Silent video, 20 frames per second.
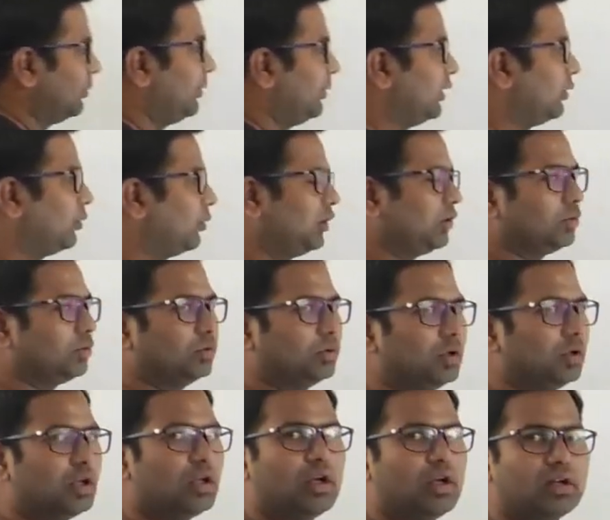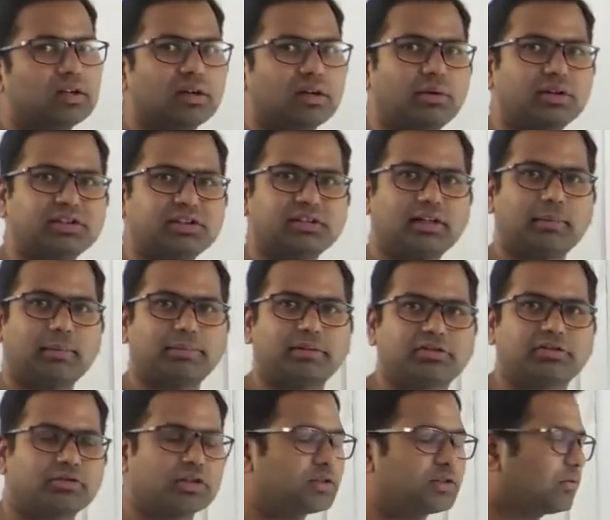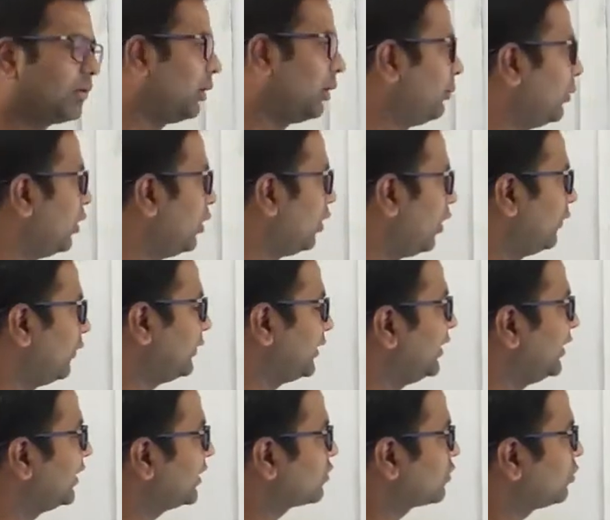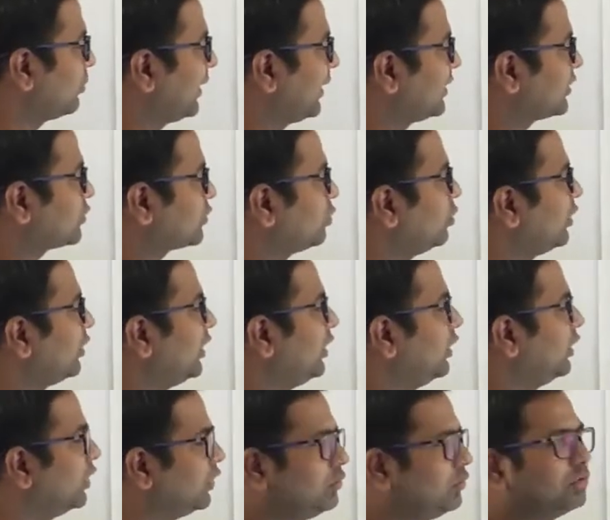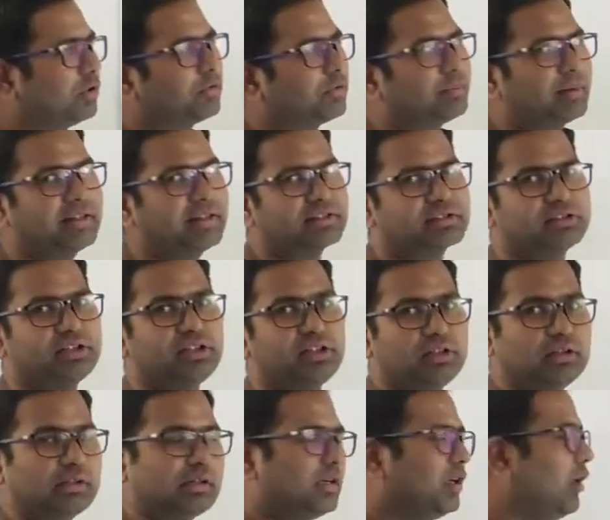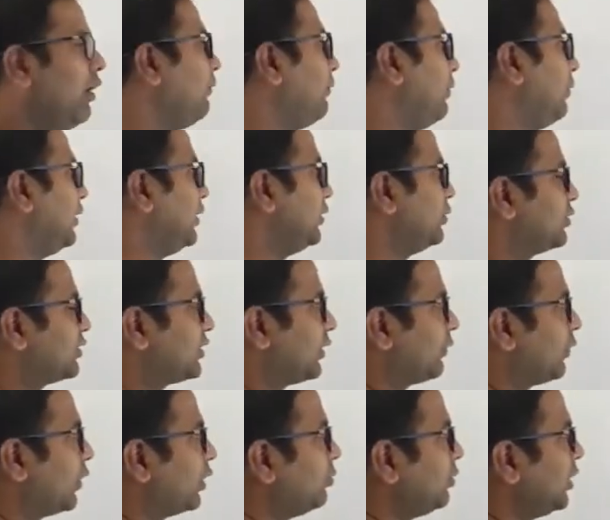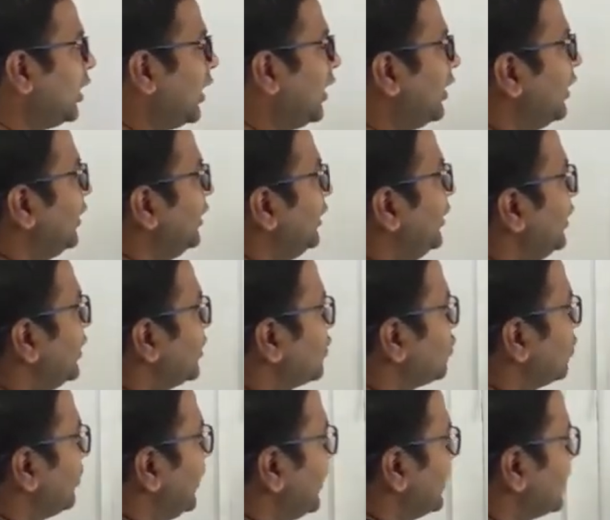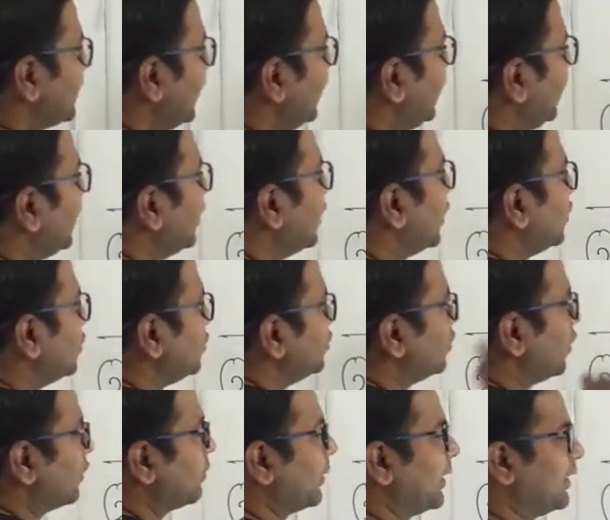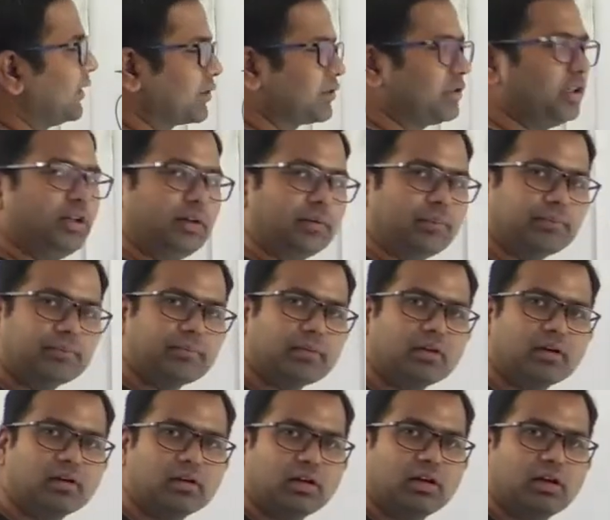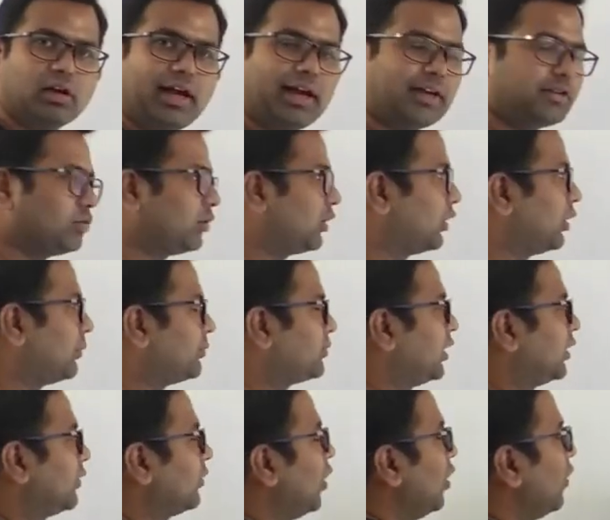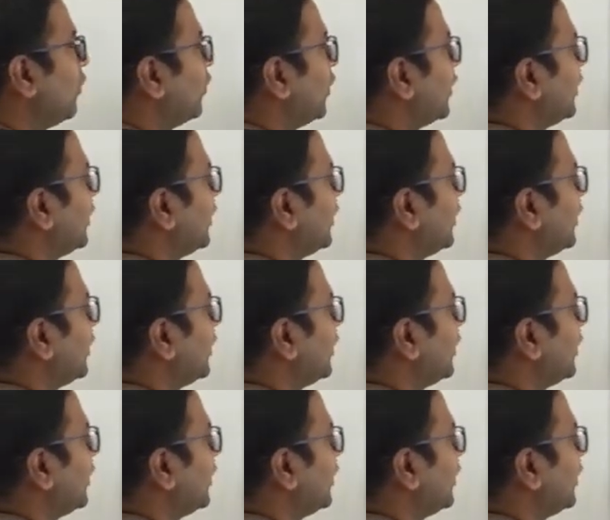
will be equal to. Now, what is the Laplace transform of e raised to minus 2t u of minus t? We will use the formula e raised to minus at u of minus t. As you can observe,